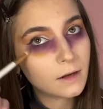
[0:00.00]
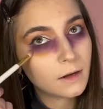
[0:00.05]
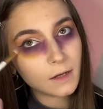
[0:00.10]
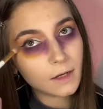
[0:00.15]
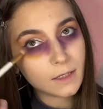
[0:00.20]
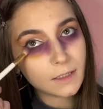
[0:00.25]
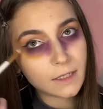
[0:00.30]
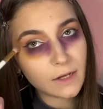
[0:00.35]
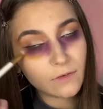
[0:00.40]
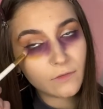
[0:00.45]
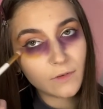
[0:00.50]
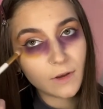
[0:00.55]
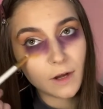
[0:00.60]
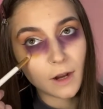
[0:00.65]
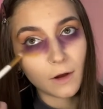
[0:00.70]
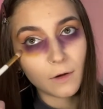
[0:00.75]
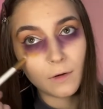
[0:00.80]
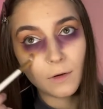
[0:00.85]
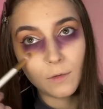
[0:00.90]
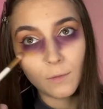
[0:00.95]
as if, you
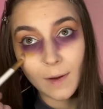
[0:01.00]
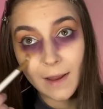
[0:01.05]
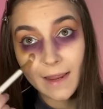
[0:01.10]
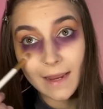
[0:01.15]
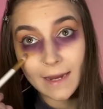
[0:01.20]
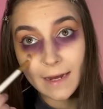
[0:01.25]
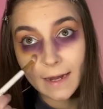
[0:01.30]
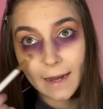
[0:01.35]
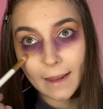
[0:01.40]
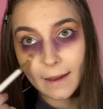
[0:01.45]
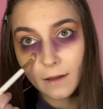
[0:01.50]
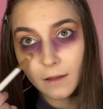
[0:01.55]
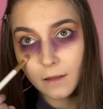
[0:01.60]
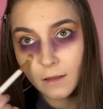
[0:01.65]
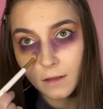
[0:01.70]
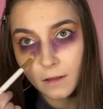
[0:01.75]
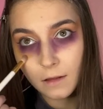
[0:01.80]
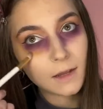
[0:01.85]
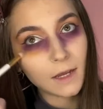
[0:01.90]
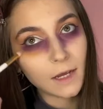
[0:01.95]
know, we're healing
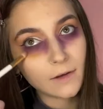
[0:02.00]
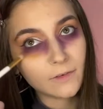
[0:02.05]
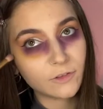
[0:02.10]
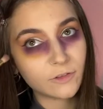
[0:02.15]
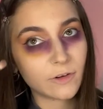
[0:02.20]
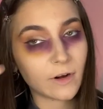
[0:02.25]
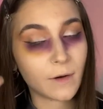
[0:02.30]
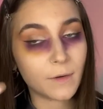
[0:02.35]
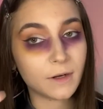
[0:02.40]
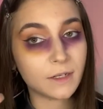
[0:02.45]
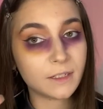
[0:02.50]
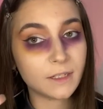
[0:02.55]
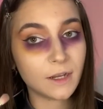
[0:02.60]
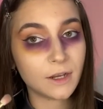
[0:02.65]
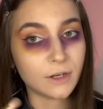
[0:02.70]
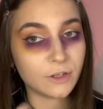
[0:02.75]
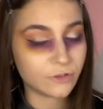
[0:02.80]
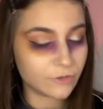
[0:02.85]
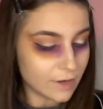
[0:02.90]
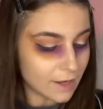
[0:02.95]
after our
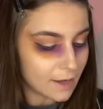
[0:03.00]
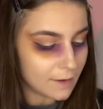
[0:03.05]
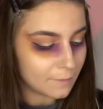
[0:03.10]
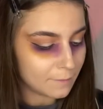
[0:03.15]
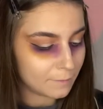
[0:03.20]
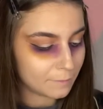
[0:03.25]
surgery.